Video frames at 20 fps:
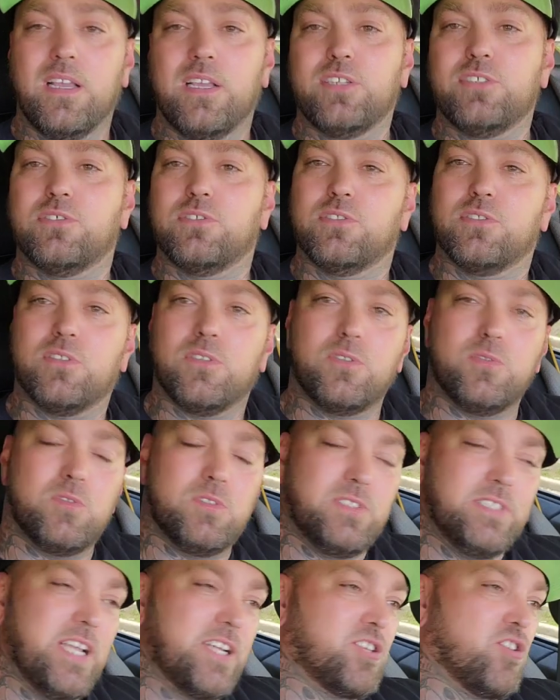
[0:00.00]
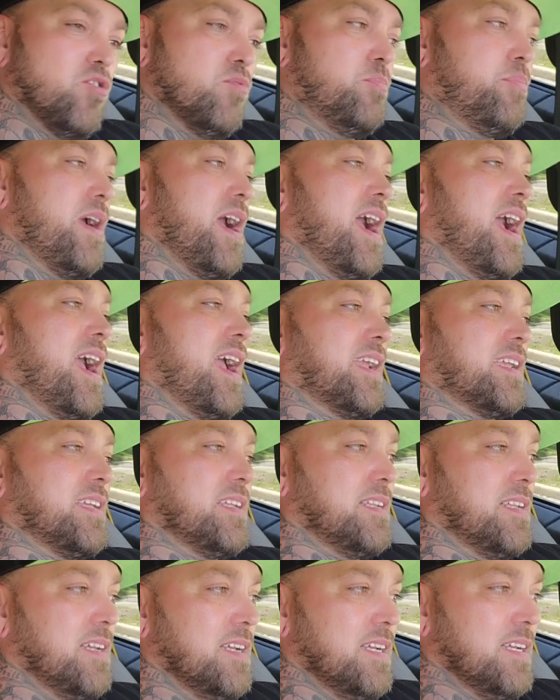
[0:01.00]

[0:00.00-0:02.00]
you know, Nickelback, and